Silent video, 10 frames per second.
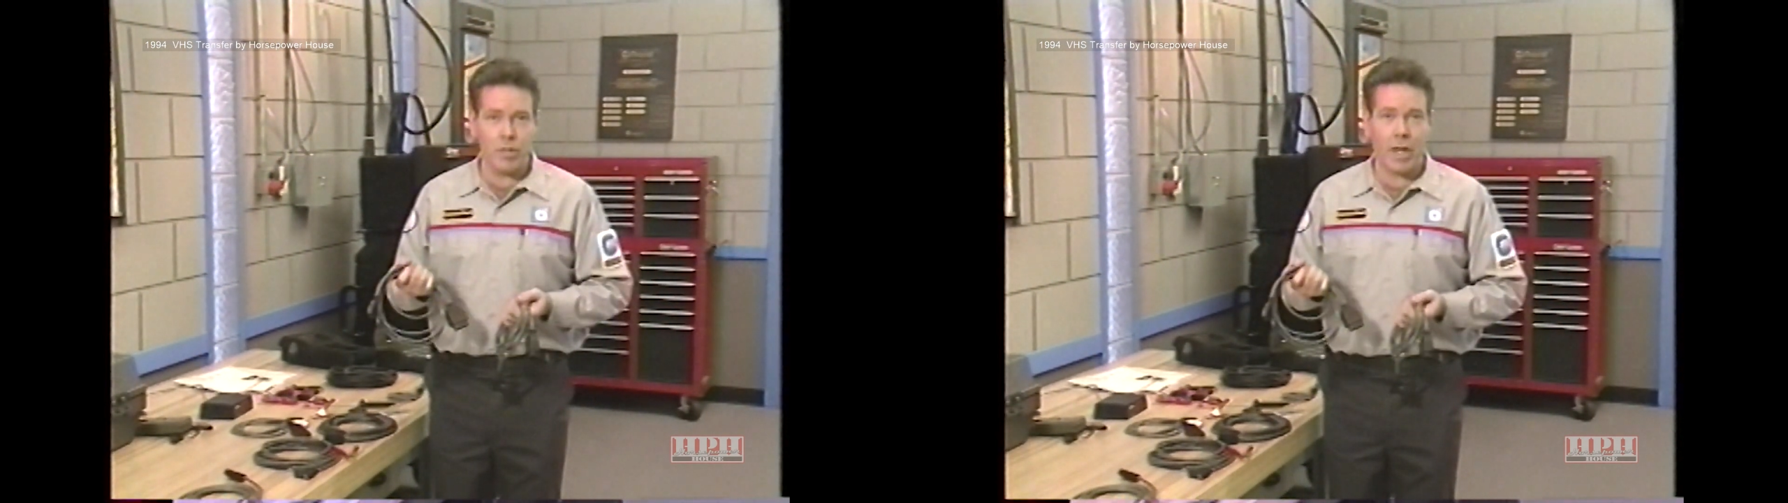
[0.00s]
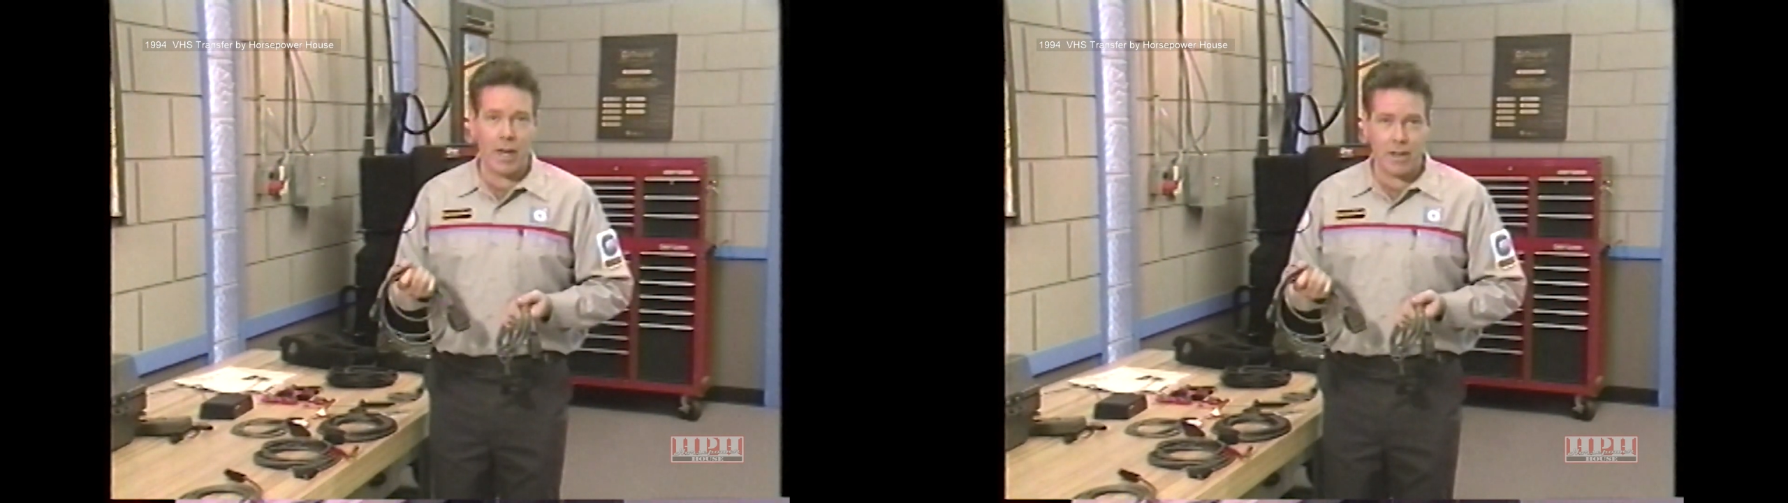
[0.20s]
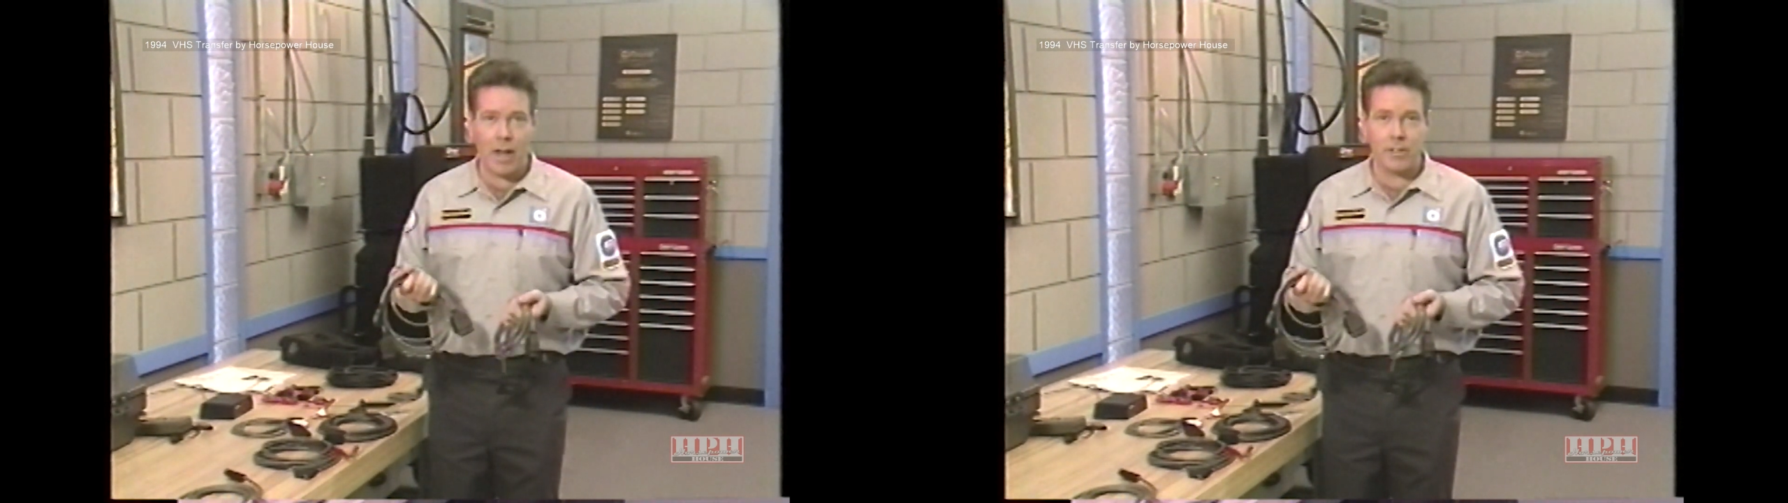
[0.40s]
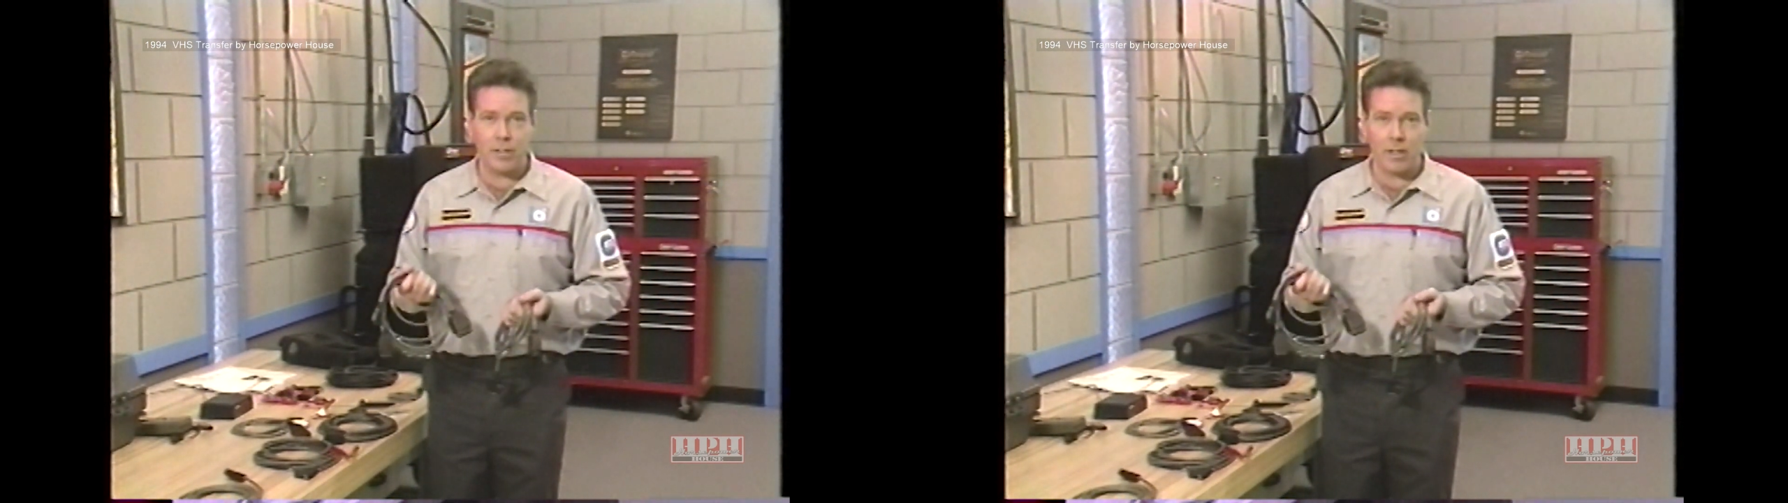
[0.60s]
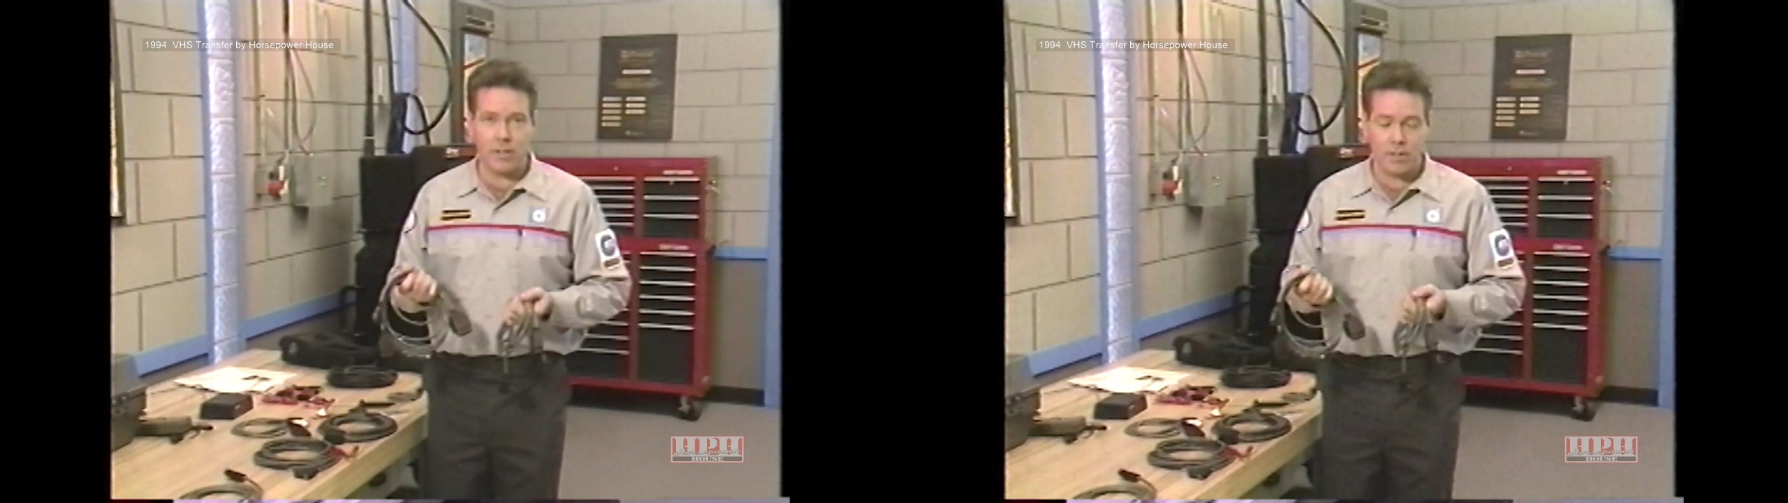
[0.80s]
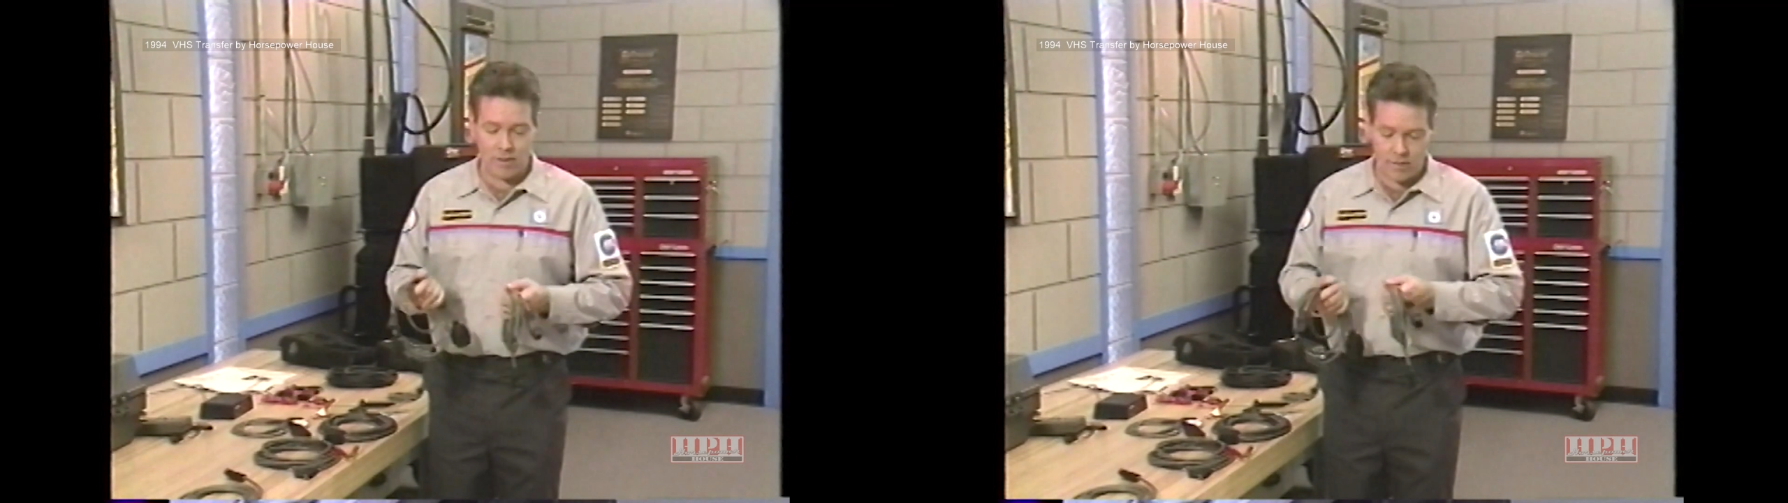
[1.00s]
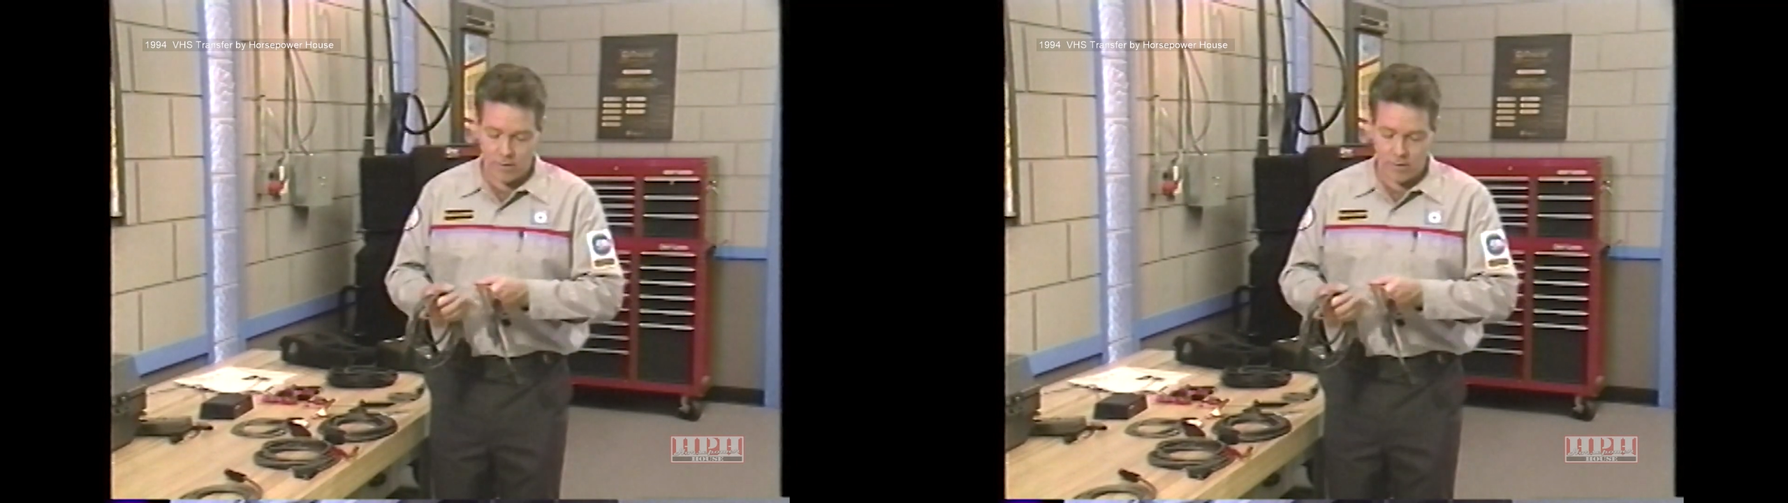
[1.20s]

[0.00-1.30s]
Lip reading: diagnostics.